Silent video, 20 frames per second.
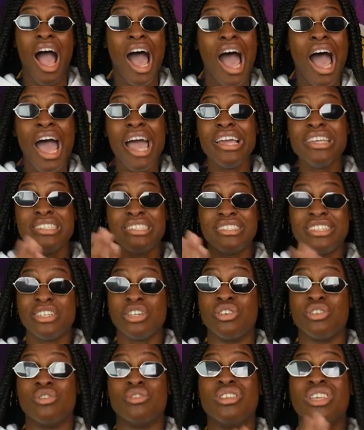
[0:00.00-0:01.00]
I
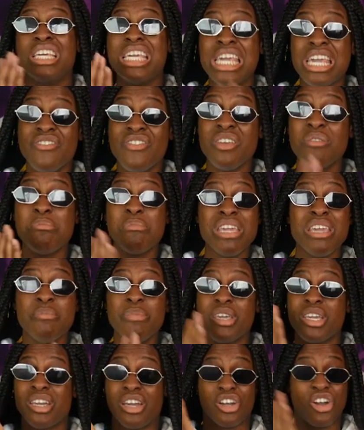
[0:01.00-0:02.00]
still, even
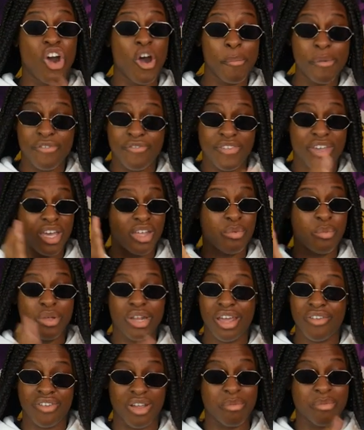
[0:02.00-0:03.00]
me being a Kobe fan,
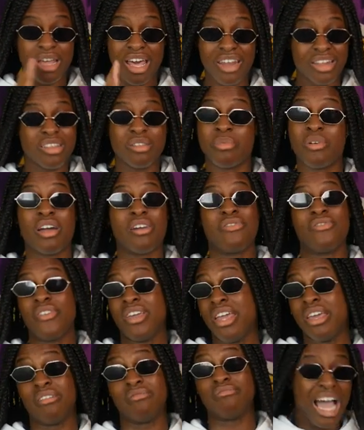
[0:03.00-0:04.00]
whatever, I'm not a LeBron
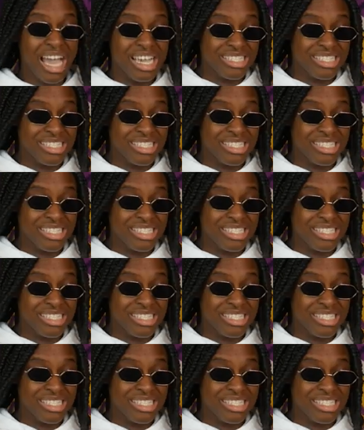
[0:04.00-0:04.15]
fan.